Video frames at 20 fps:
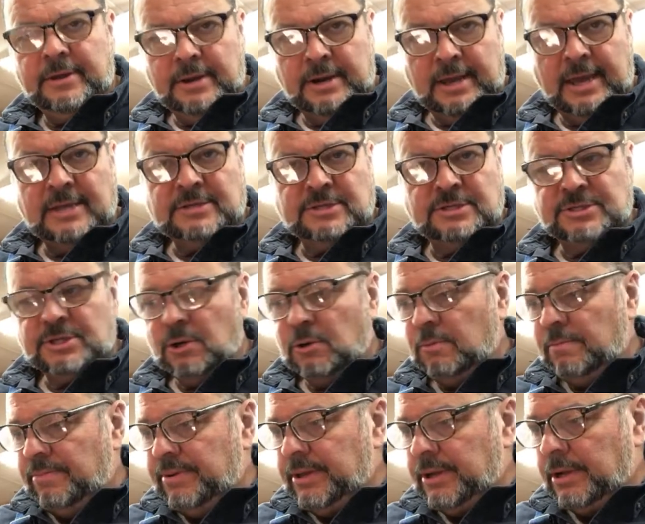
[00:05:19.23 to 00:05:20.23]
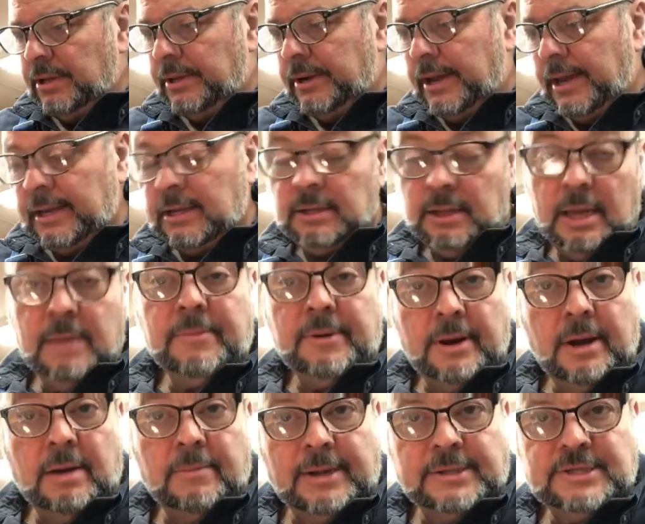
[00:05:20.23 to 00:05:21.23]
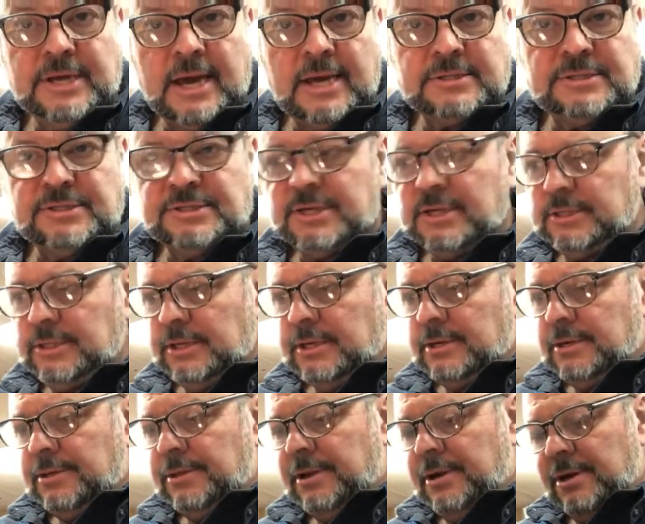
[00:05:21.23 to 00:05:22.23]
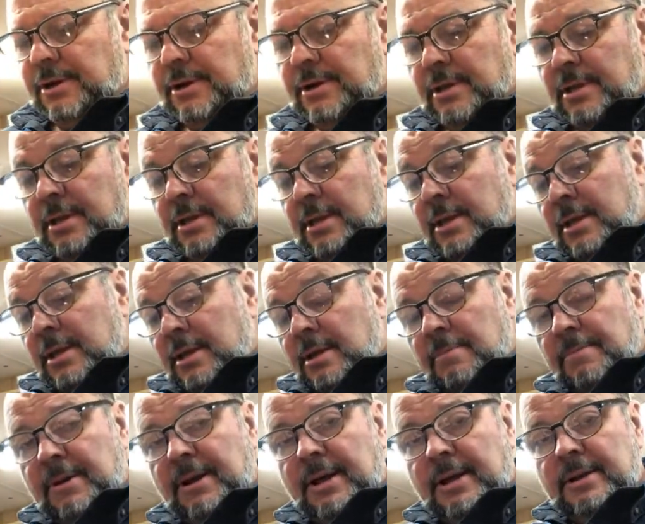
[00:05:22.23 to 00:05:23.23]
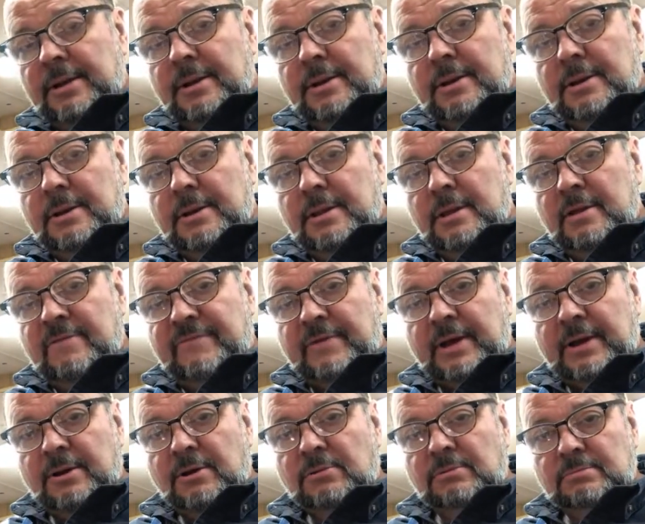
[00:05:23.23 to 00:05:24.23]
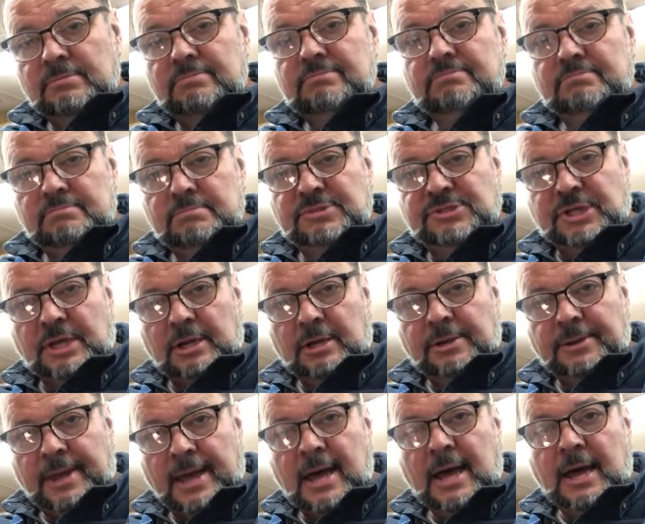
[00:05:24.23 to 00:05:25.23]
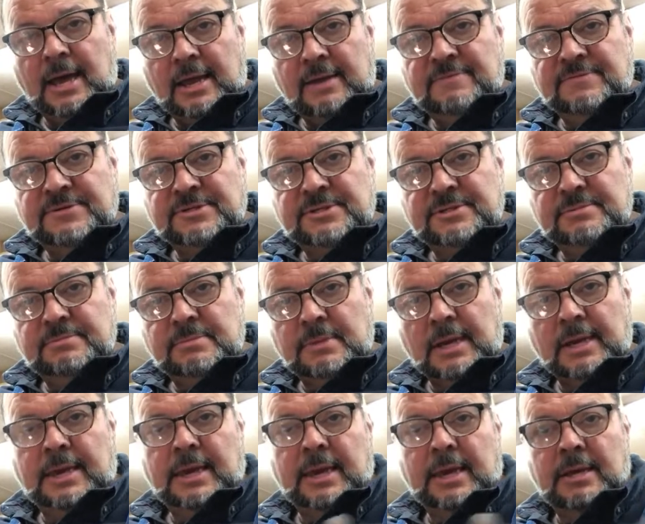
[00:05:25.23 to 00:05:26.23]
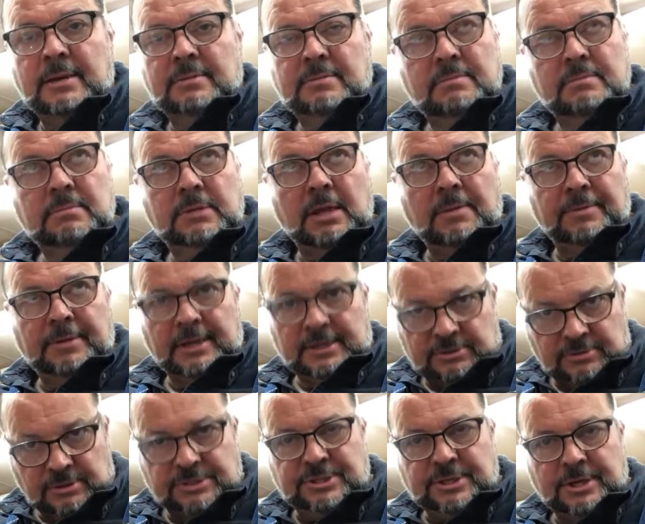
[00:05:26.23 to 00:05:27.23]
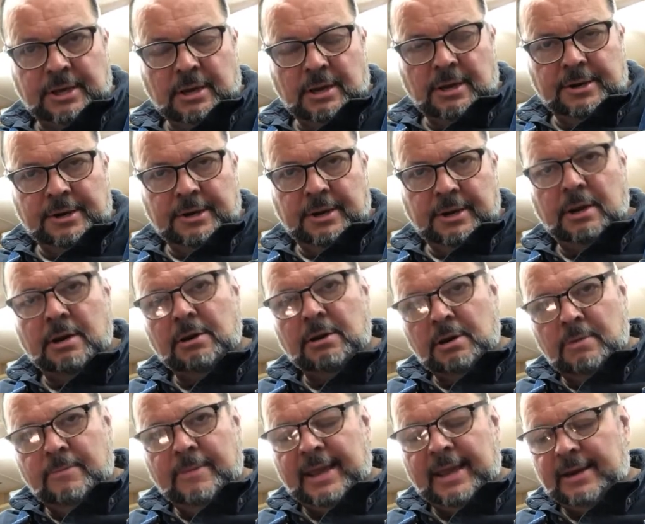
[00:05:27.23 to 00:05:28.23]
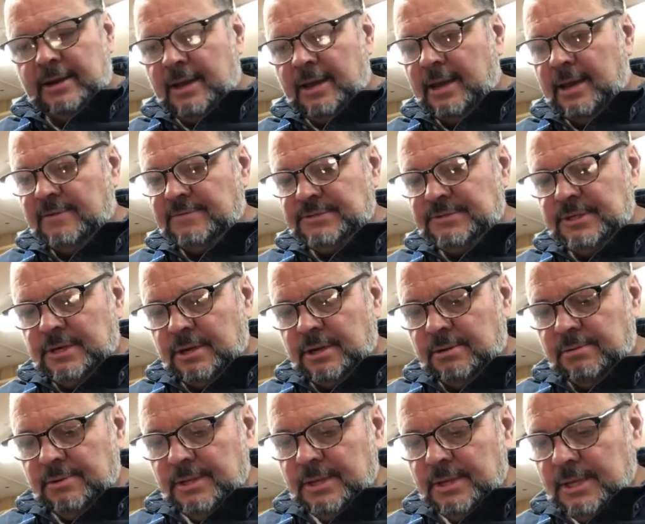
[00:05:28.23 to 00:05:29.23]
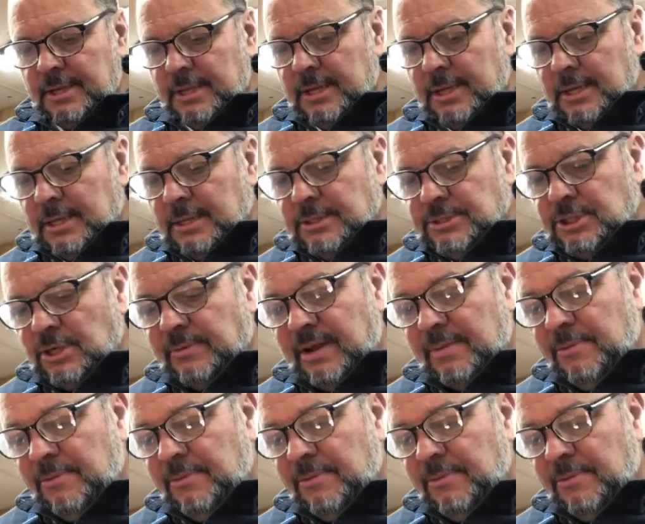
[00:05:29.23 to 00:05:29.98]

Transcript: and it has its own bill, and I claim it on my taxes at the end of the year. But if I don't sell knives, I can't keep electricity on in here and make knives, you know. So my